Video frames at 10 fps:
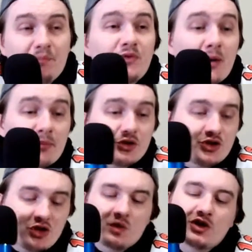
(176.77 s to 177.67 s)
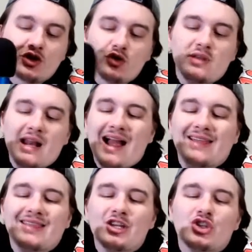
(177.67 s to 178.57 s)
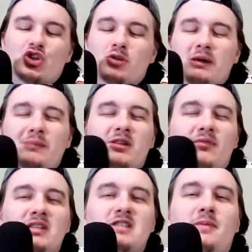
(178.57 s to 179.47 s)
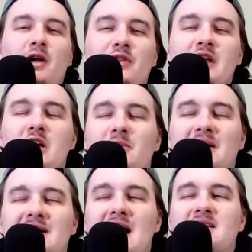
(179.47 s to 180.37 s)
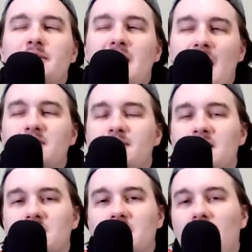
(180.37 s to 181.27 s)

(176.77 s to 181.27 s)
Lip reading: Number 2, a dude that I think should be Defensive Player of the Year, but he's had some games missed.